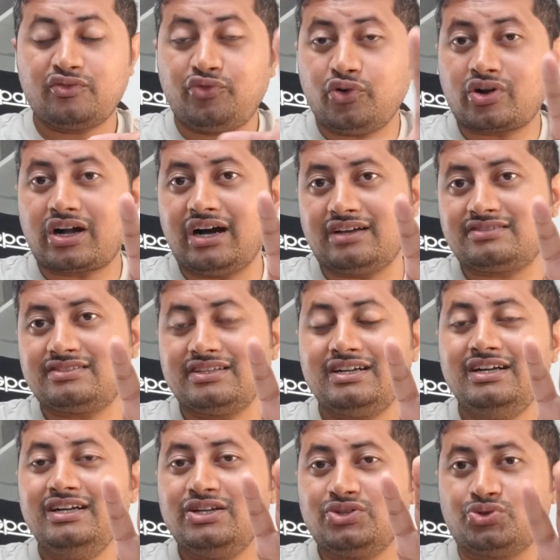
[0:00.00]
focus
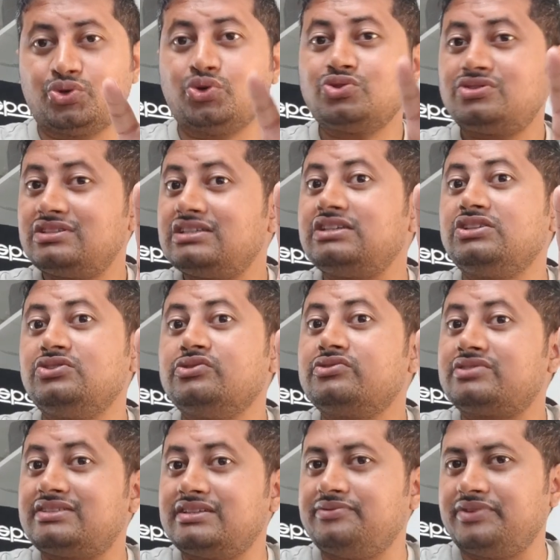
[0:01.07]
those in
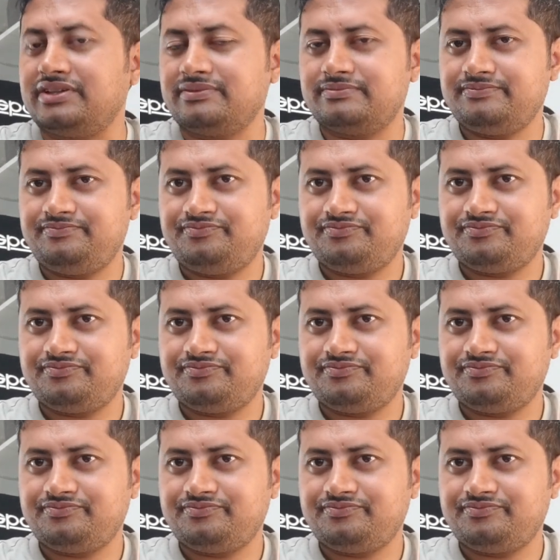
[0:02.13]
your cv